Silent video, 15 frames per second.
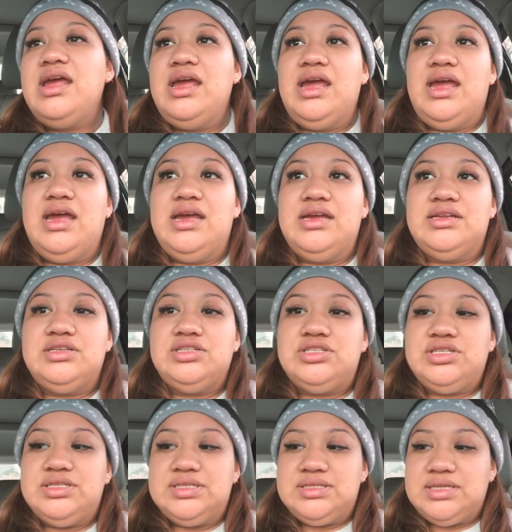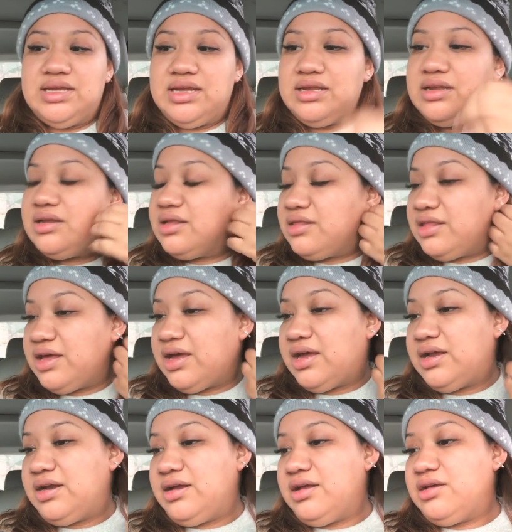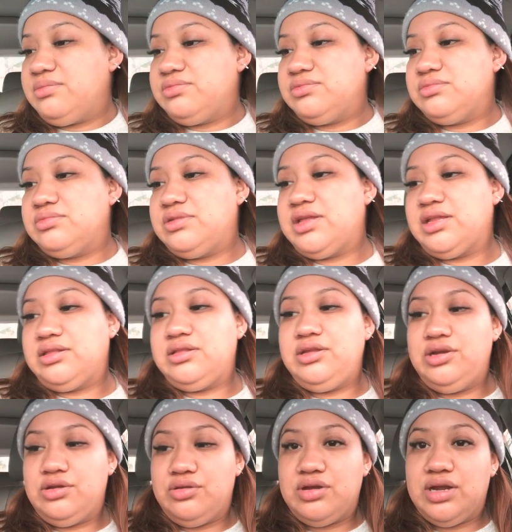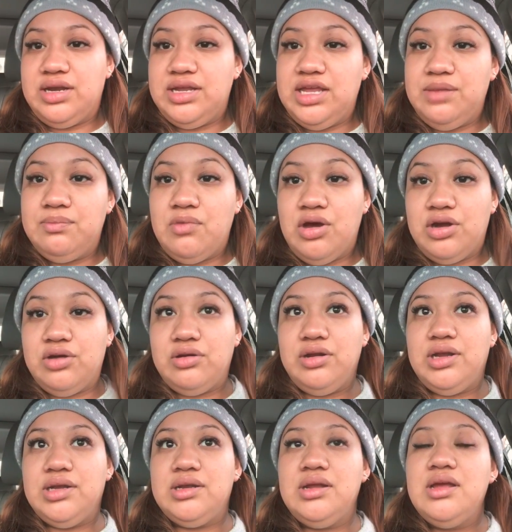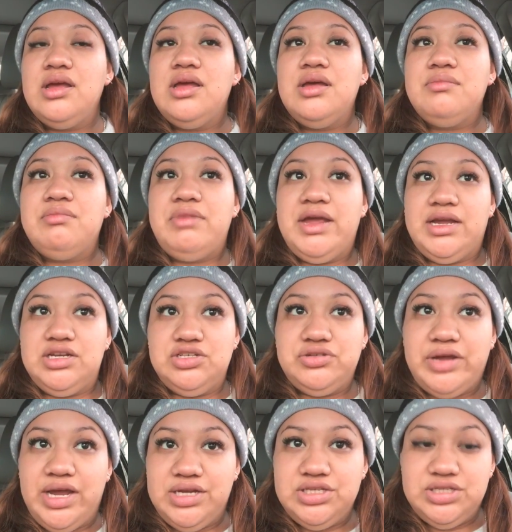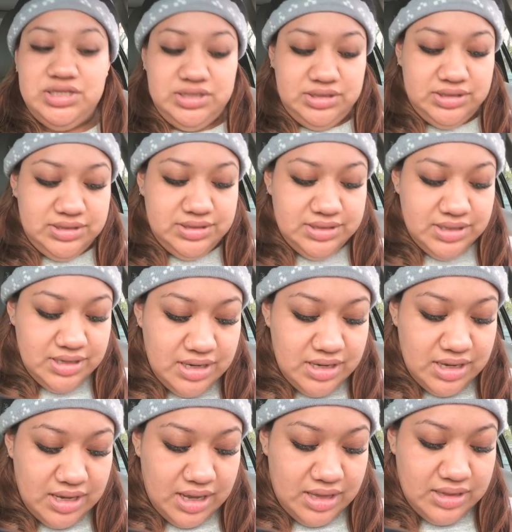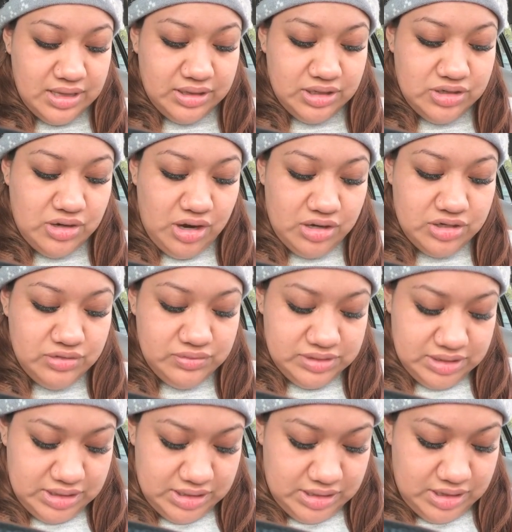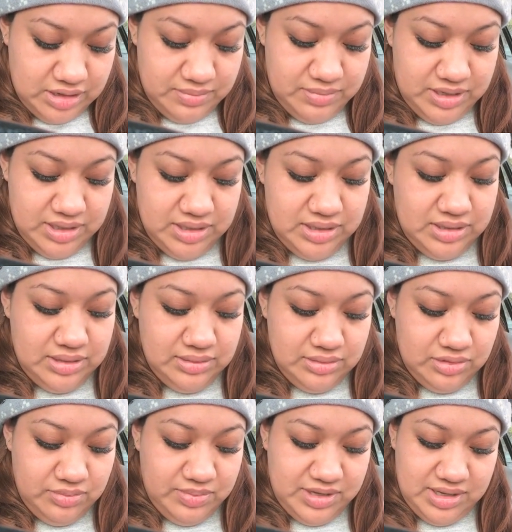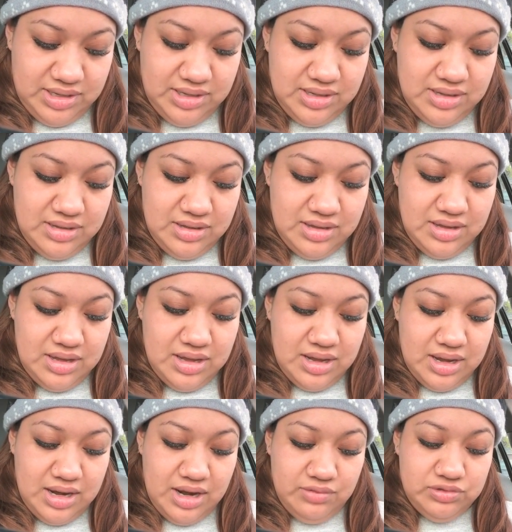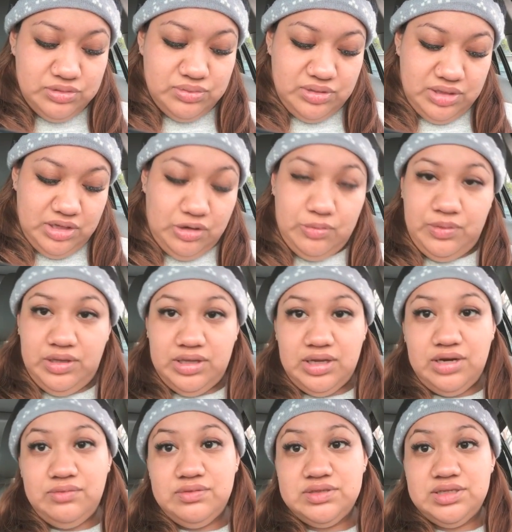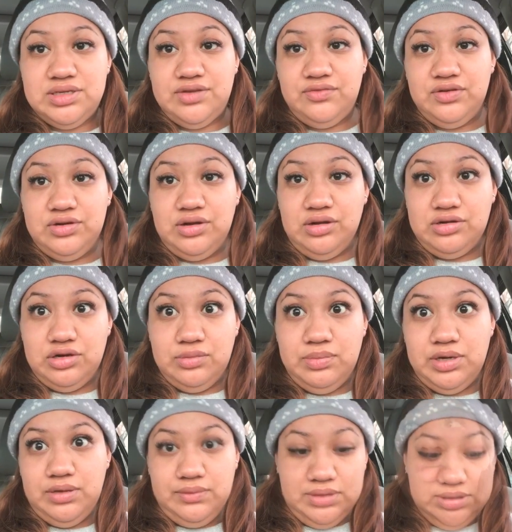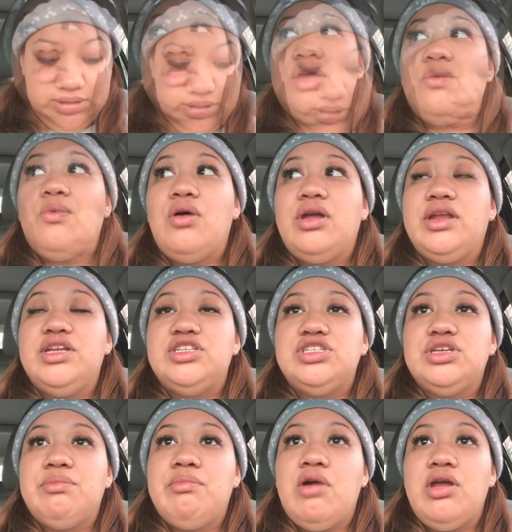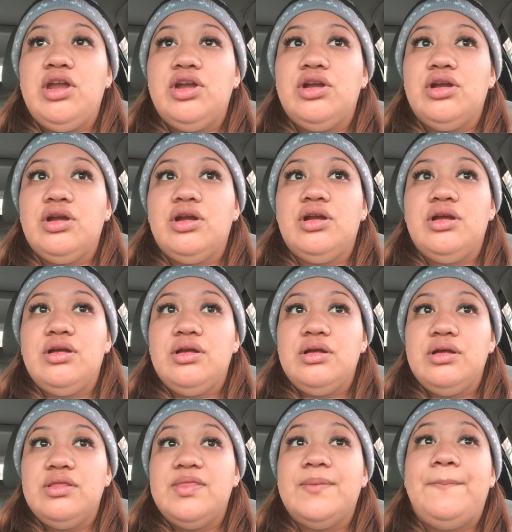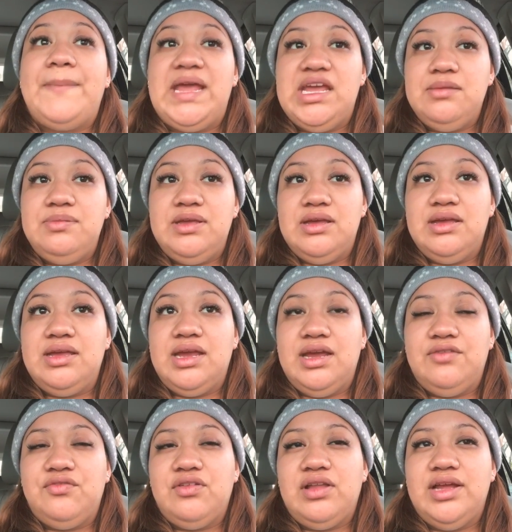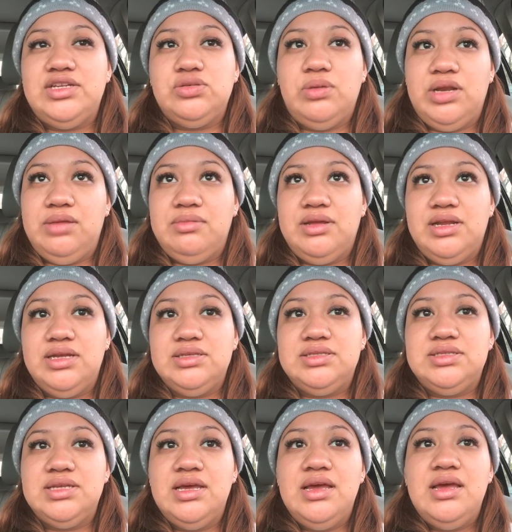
and she said that they're gonna keep monitoring my contractions, and that the doctor was gonna come in a little bit. And I was really hoping that it was a different doctor, but it wasn't. They wanted to monitor the baby again for like 20 minutes.